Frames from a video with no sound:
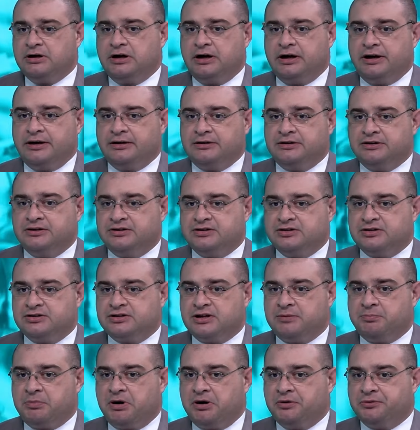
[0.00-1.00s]
and this
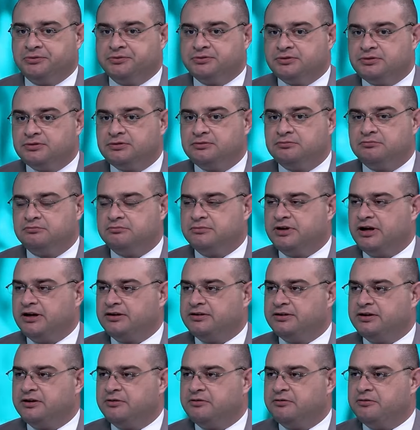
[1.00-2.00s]
is about
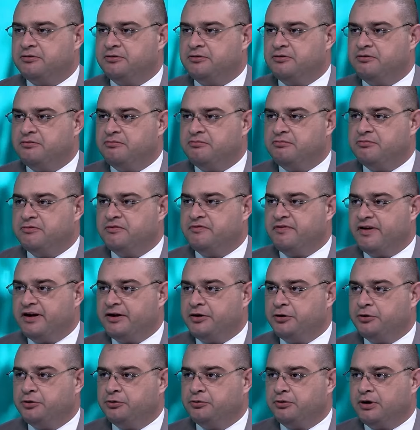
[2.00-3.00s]
that the
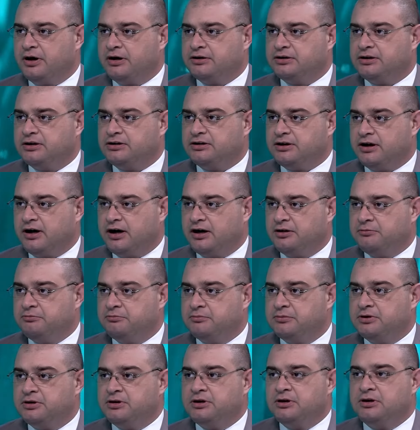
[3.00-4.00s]
venue and the time
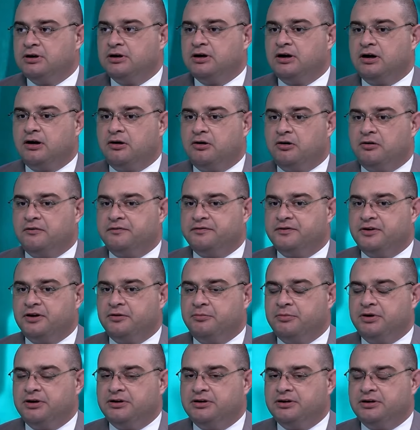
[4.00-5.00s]
of
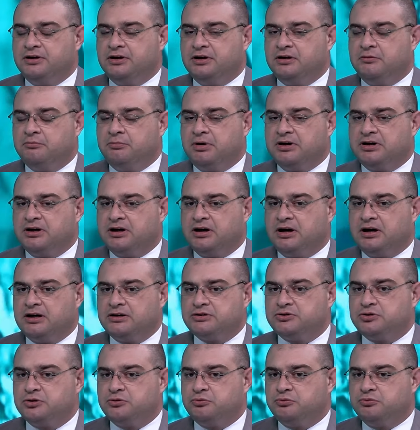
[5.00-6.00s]
the meeting, but
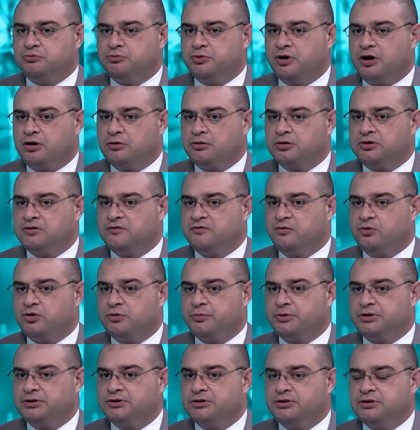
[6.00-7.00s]
also we are looking
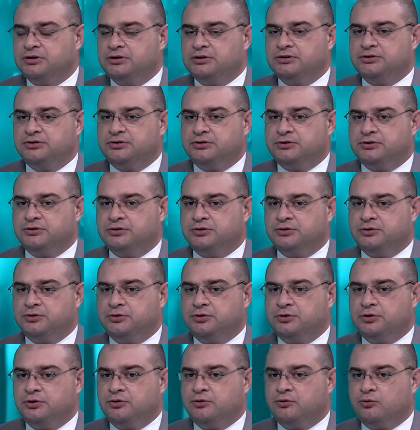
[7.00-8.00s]
forward to
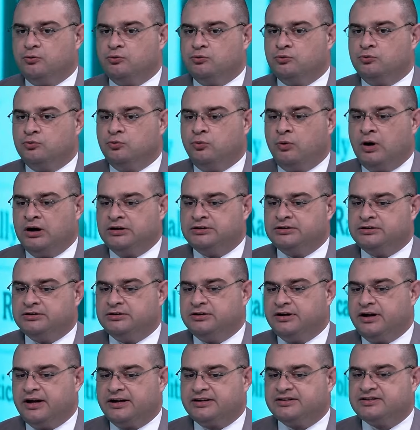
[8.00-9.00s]
what
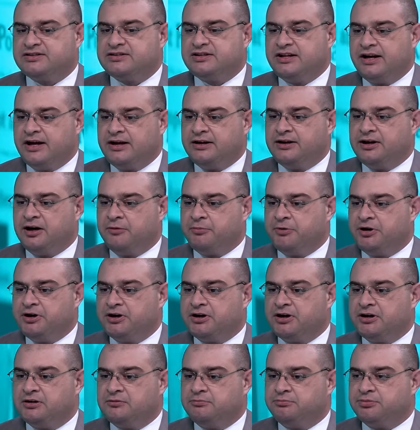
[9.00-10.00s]
extent
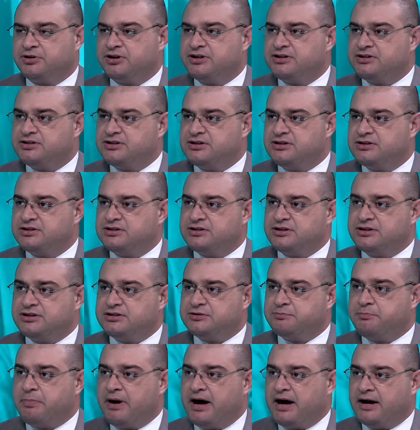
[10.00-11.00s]
American presence
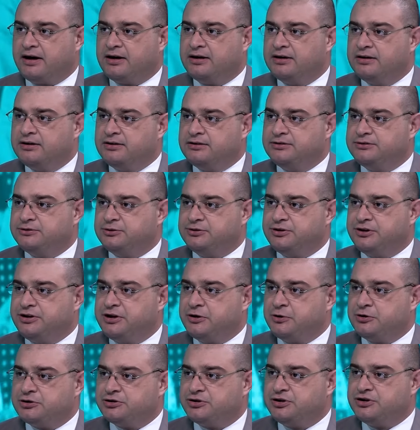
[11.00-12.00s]
is back to the
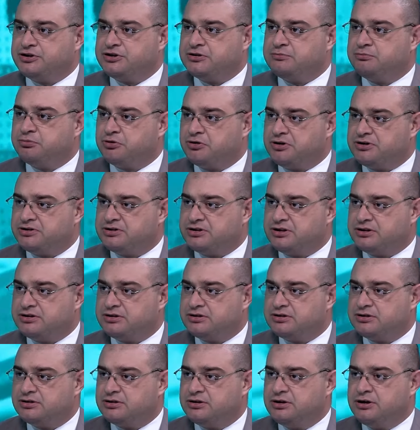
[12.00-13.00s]
negotiation
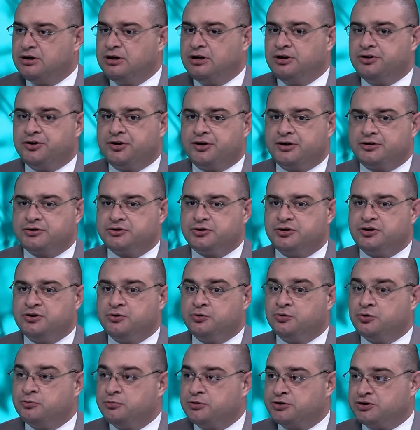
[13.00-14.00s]
process. There are
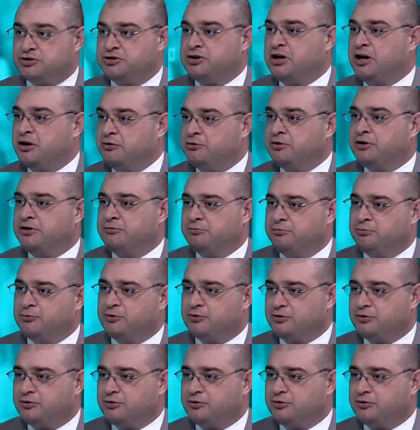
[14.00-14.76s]
certain rumors now that